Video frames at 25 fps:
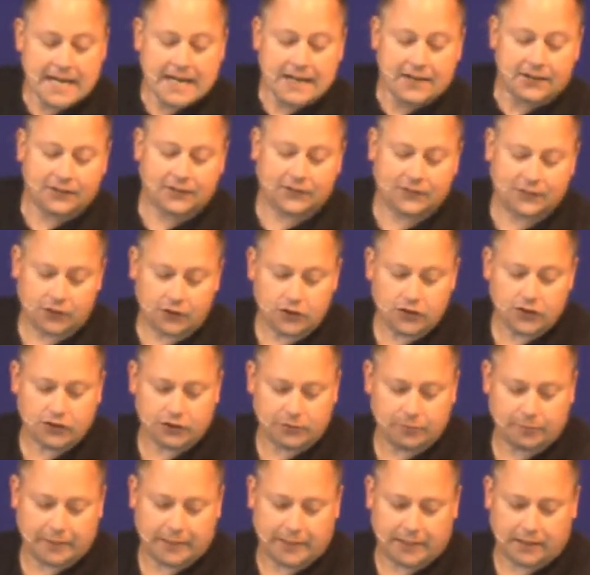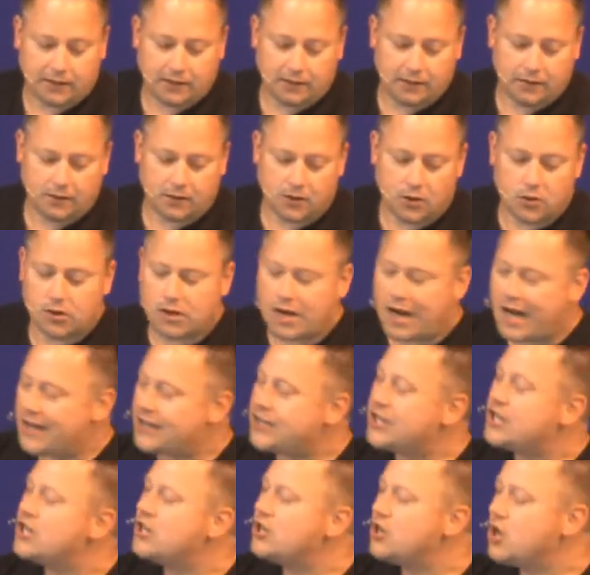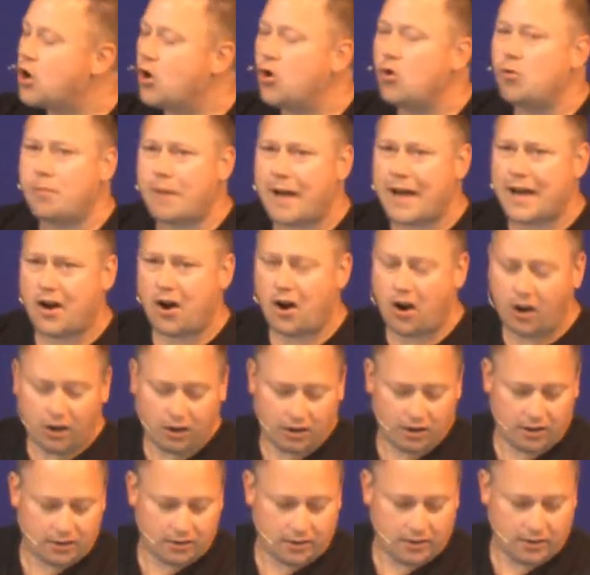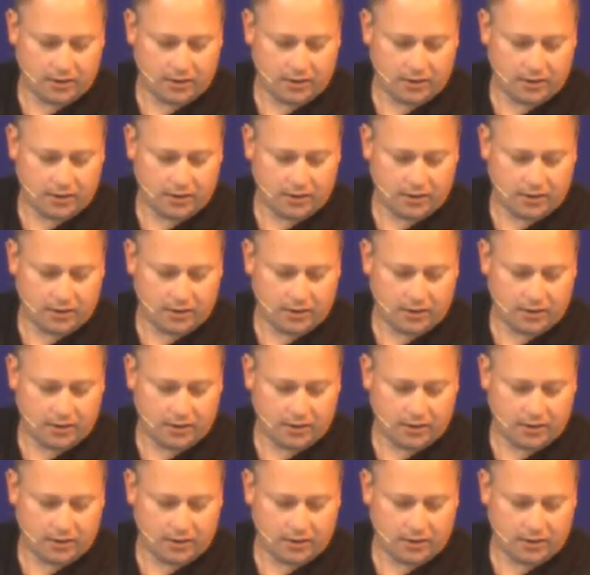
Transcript: Search me, O God, and know my heart.